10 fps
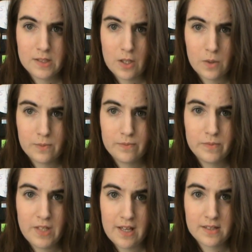So
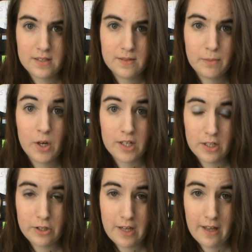yes, mark
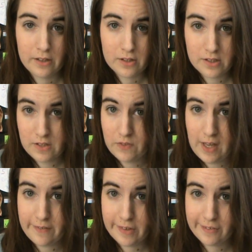it on your calendars if
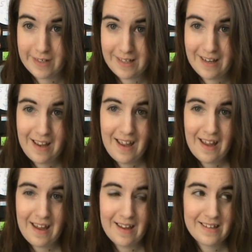you haven't already.
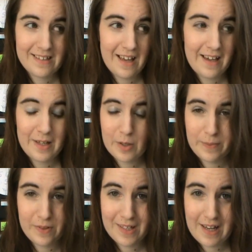And I
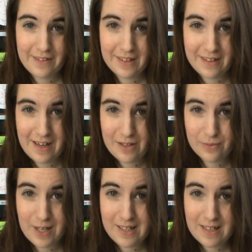hope you get out there
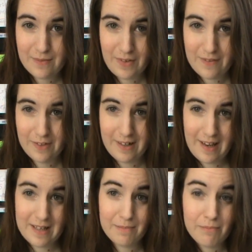and rate and favorite
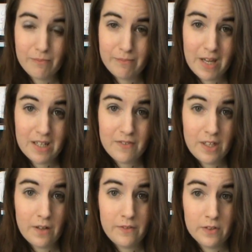and make a
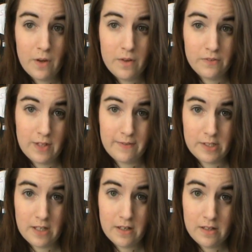video of your own if you have
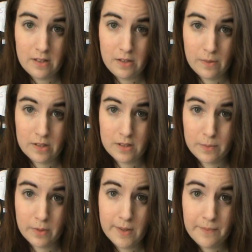a charity that you want to
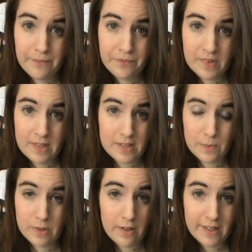support
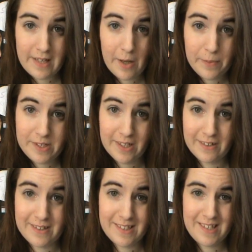because we're all going to help each
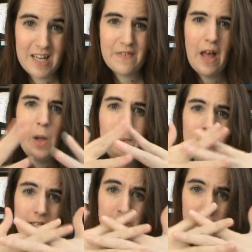other. It's a day of
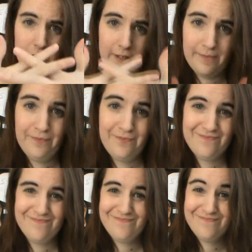helping each other.
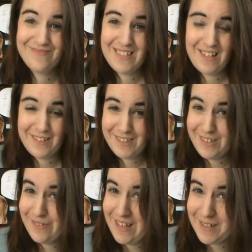I'll
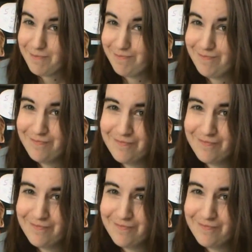see you then.